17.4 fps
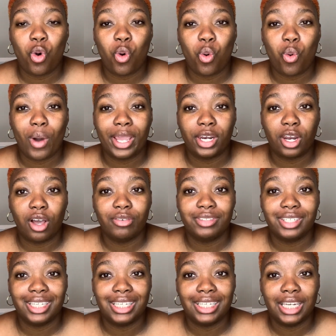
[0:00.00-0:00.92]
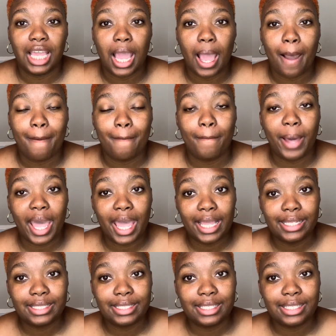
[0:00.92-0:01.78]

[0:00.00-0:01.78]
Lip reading: quite often, but